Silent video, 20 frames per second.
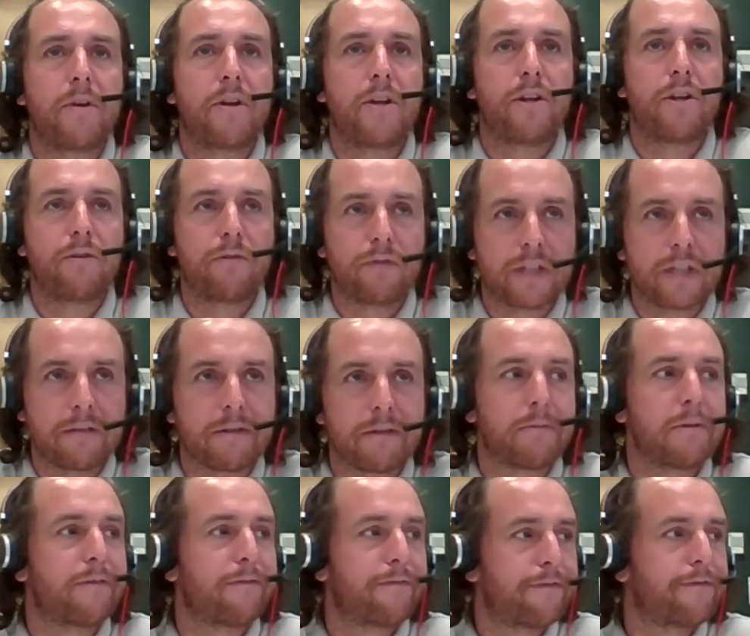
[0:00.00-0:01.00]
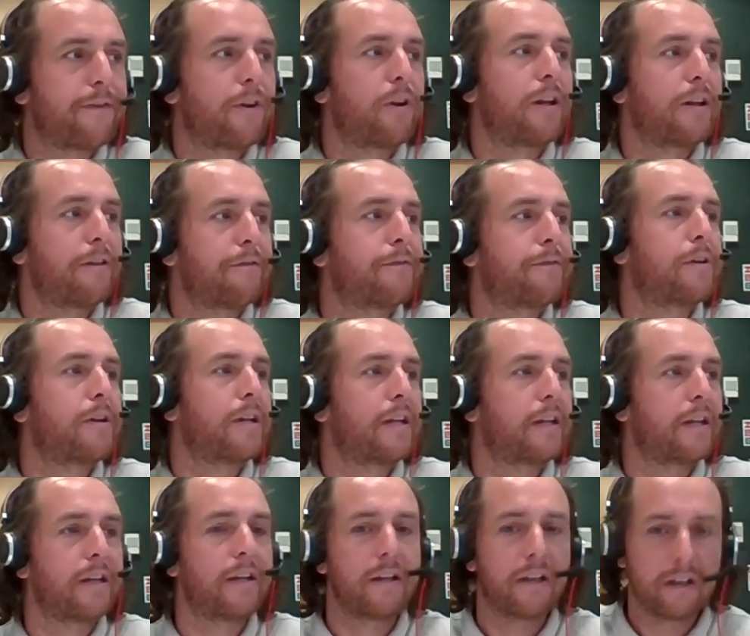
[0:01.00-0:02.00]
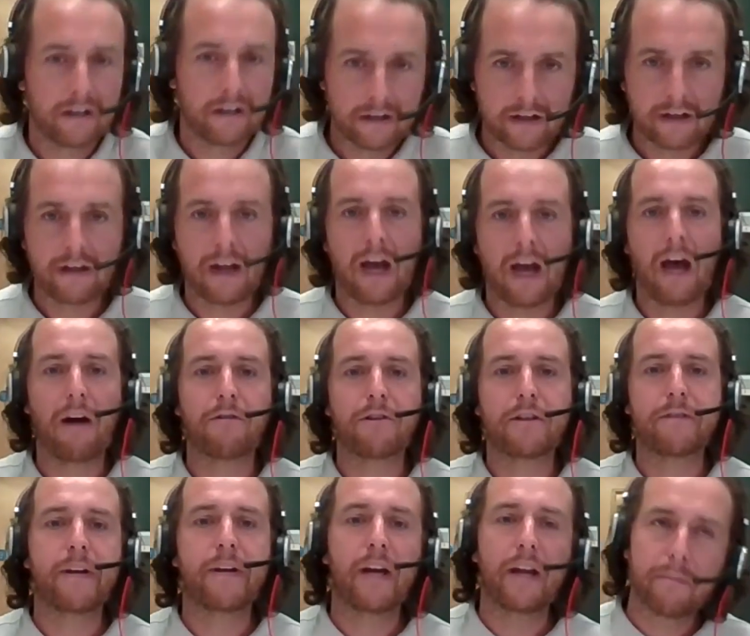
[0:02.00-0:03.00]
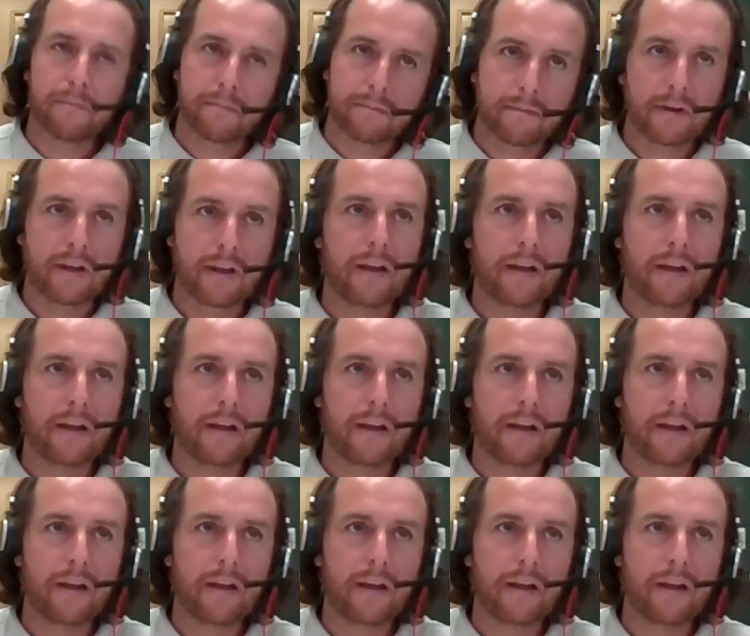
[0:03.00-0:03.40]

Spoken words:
You seem to be fully out of it, and